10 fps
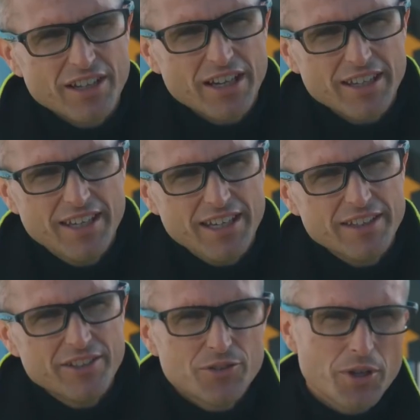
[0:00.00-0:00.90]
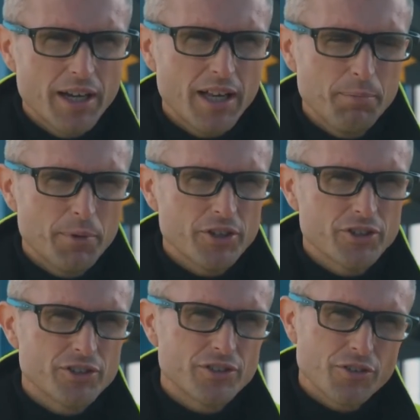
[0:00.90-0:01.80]
and kids to help
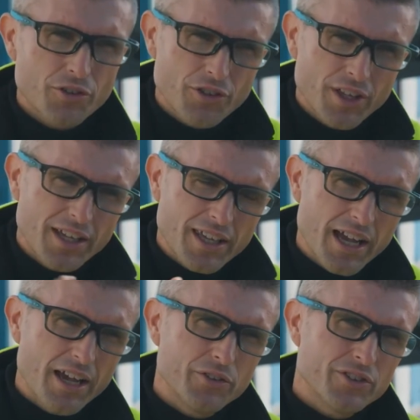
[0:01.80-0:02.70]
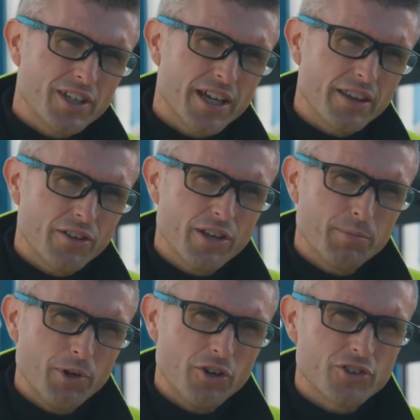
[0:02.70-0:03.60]
us to think outside of the
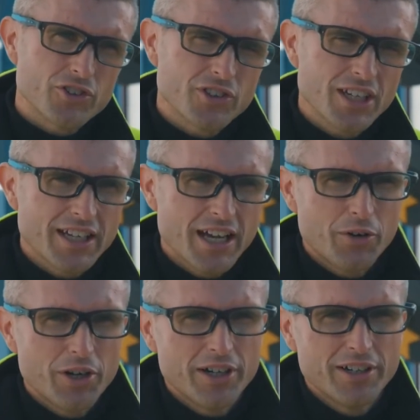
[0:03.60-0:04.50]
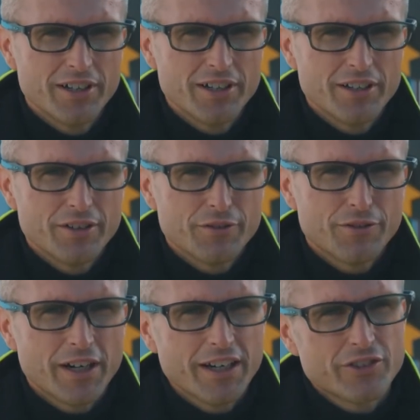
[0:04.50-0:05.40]
box in our
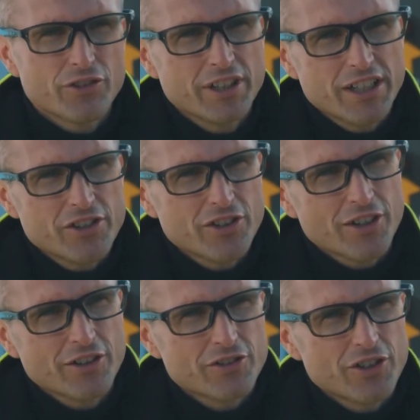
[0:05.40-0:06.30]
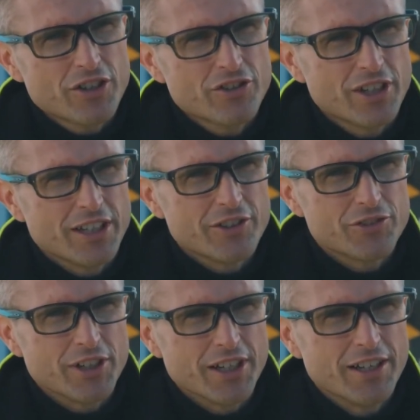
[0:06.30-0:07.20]
fairly traditional construction
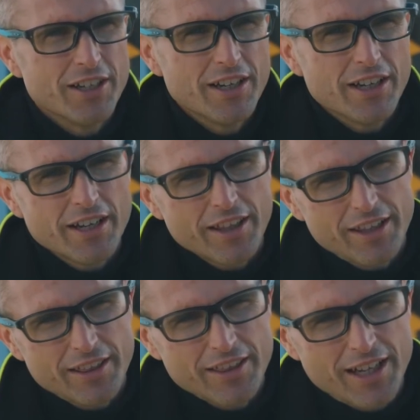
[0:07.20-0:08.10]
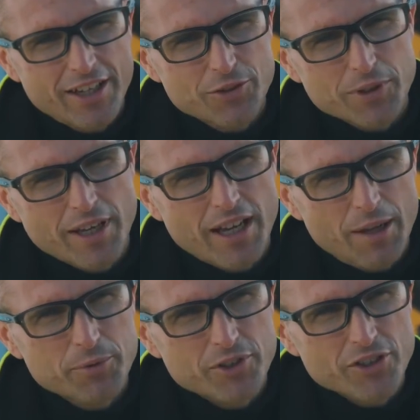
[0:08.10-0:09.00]
industry. And I think that is what
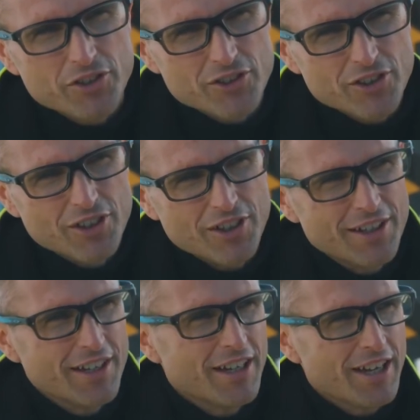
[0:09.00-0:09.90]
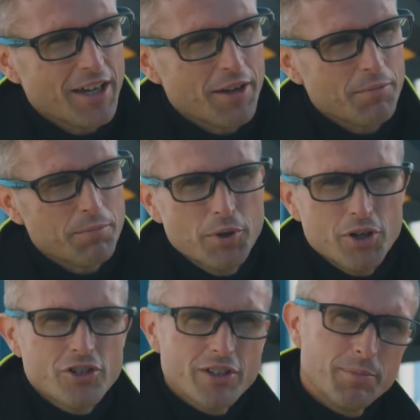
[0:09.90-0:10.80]
helps us
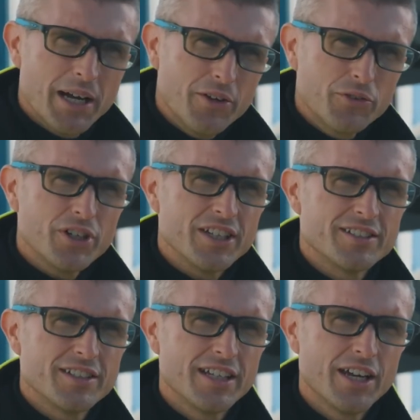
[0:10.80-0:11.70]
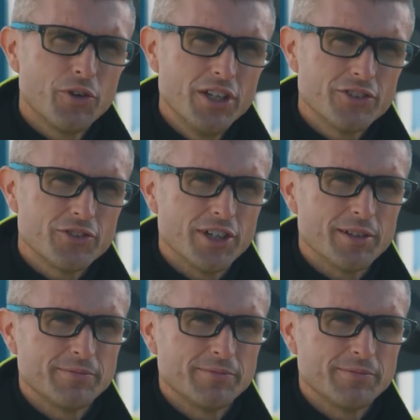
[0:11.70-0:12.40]
push the boundaries in our industry.